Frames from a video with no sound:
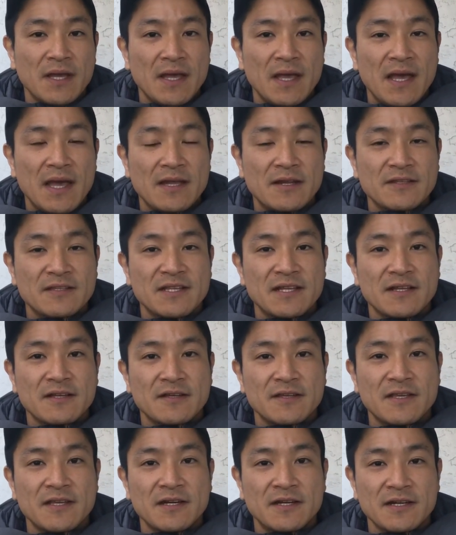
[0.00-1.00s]
and is sitting
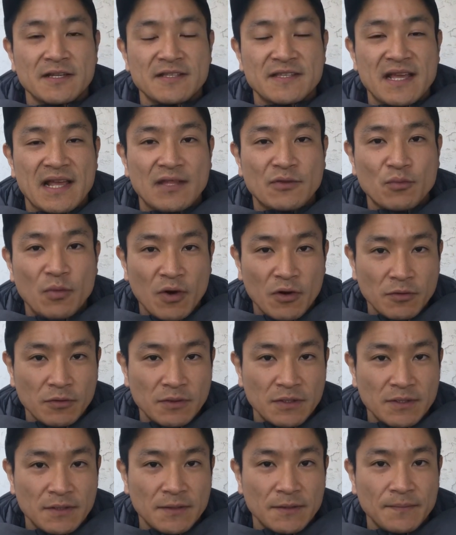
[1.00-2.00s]
here in second row,
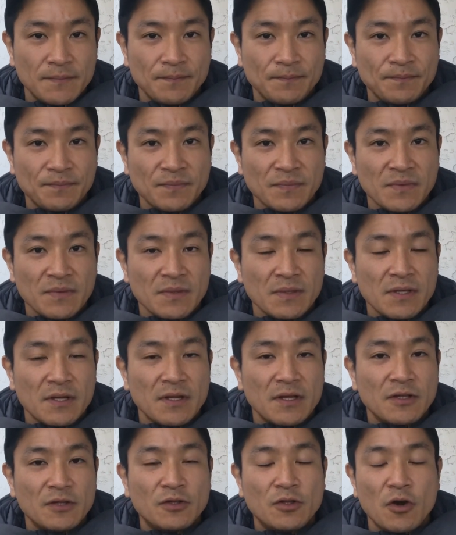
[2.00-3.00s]

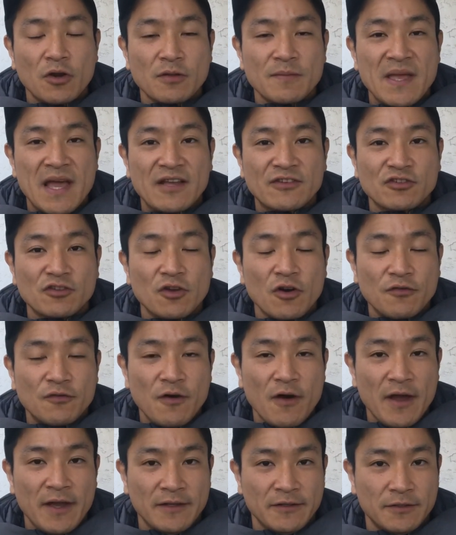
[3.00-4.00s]
told me I should go
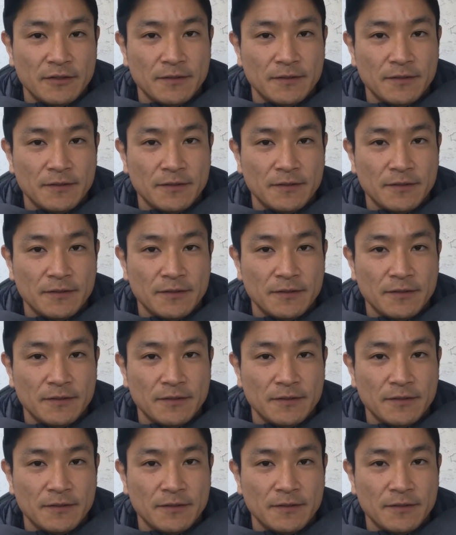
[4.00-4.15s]
for it.